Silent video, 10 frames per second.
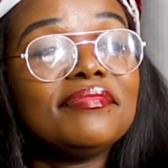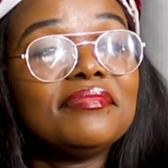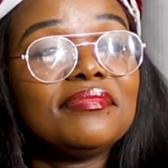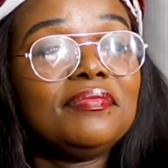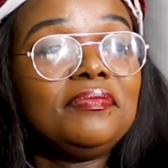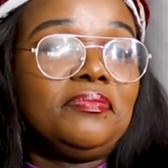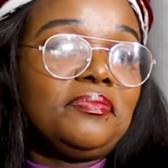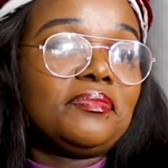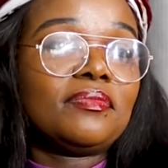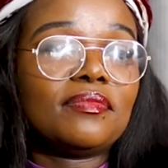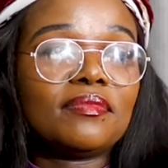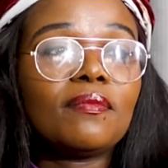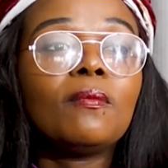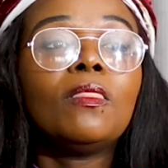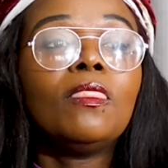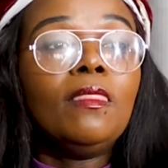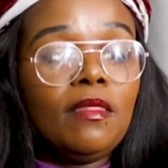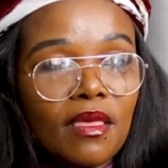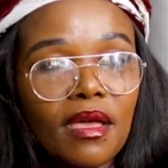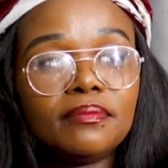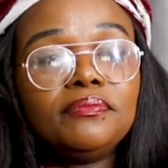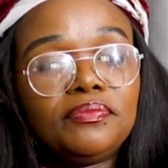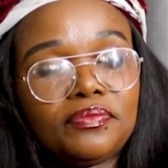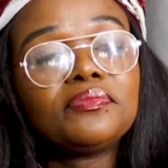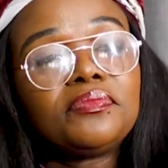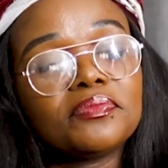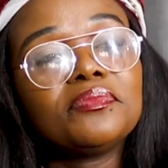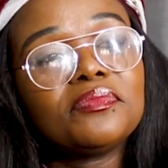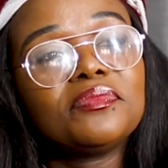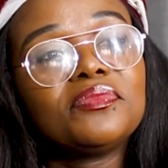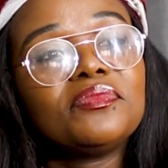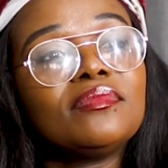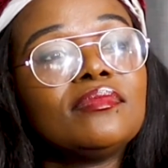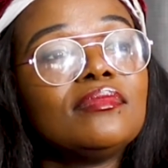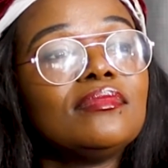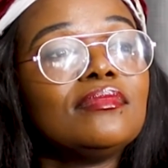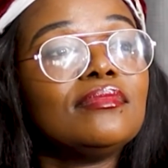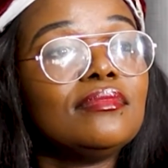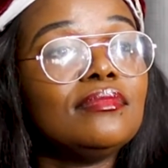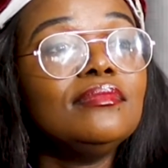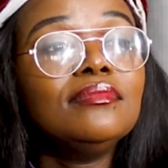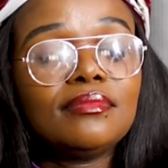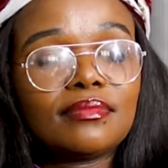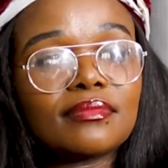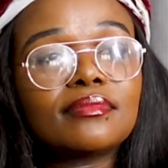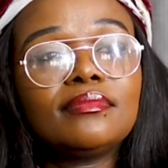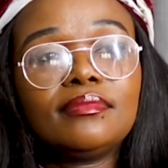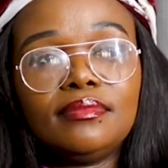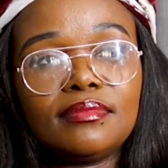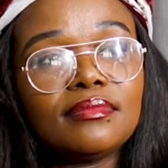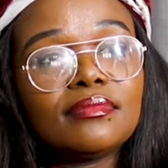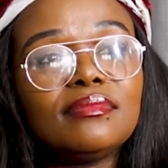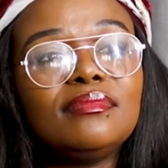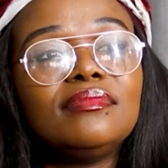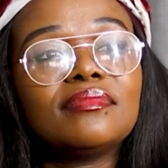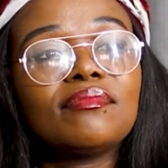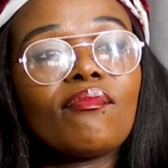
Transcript: pregnant, I was sleeping with my mother. There's nothing that makes you feel going back to a baby. It's so funny